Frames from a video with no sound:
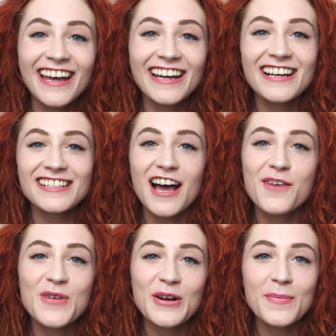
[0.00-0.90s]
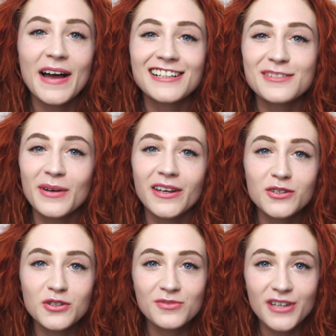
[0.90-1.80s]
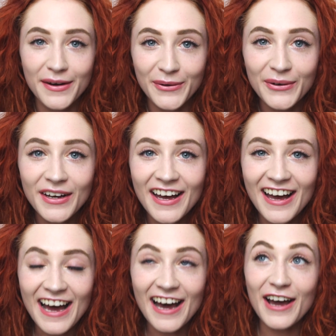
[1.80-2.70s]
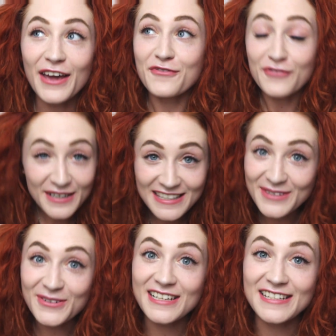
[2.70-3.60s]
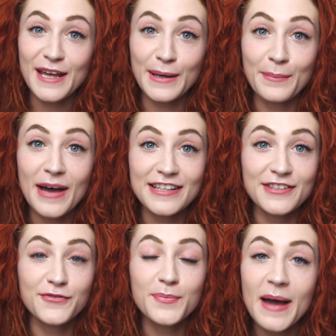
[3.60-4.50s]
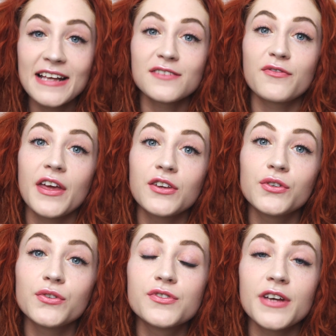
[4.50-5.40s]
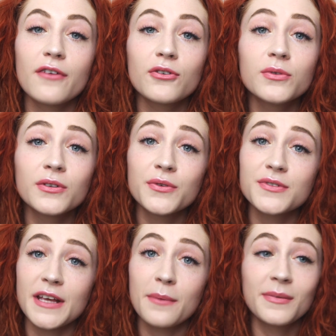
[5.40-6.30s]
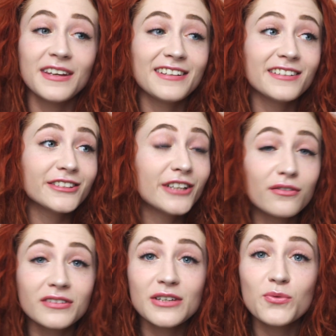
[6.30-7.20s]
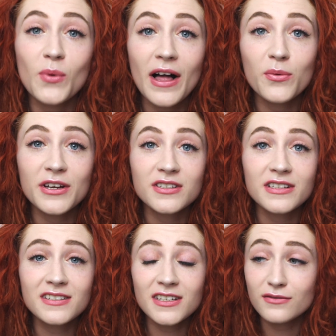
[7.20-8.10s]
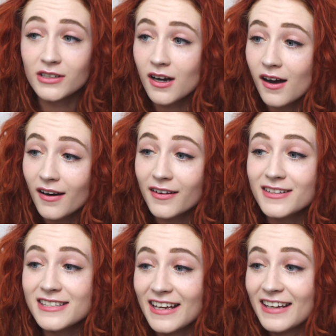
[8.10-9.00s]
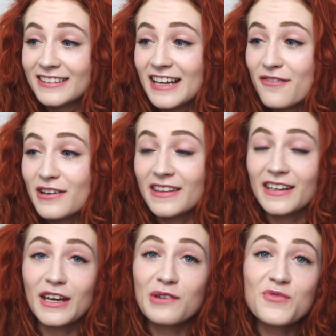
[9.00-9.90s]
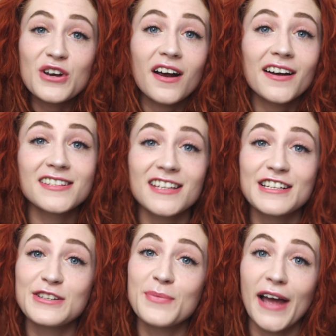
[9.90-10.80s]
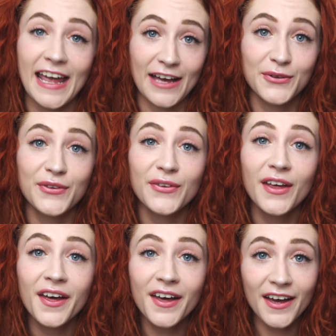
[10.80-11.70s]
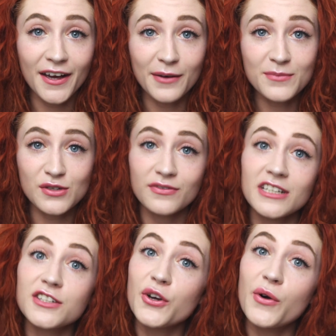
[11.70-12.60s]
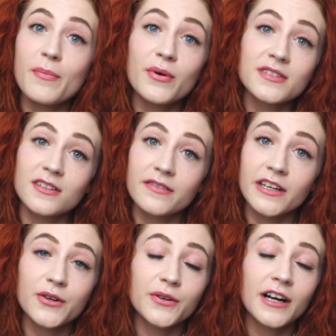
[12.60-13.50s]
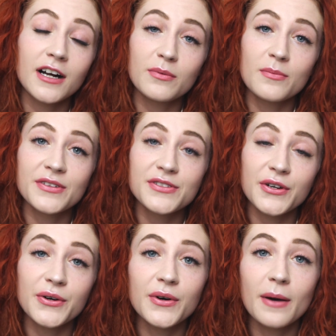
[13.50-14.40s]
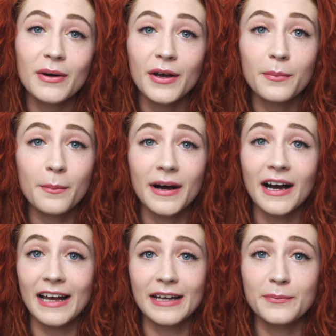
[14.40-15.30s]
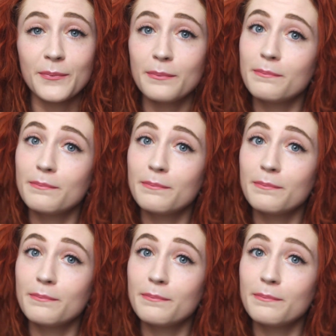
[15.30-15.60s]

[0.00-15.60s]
Hey guys, and welcome back to my YouTube channel. I firstly want to say a massive thank you to everyone who sent me lovely well wishes, even cards and everything in regards to my health. So if you didn't know, I posted a video a couple months ago about my